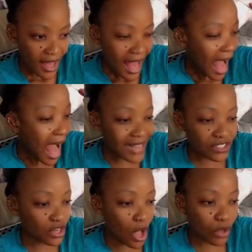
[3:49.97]
I
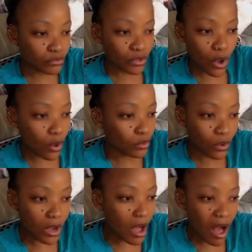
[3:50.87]
don't know
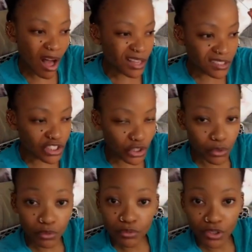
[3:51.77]
what
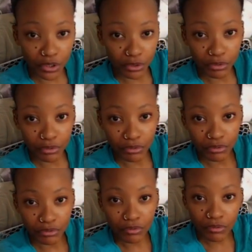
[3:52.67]
to
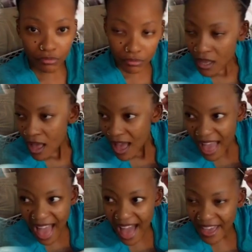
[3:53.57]
do.
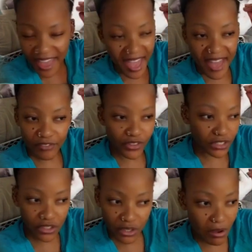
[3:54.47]
I
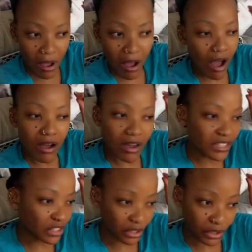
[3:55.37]
haven't got
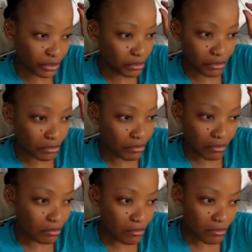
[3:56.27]
a
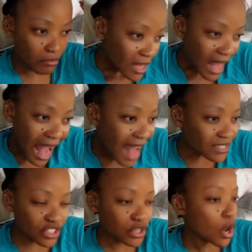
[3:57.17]
clue. I
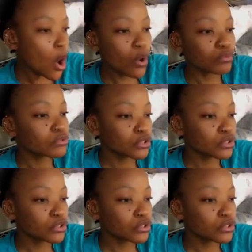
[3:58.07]
don't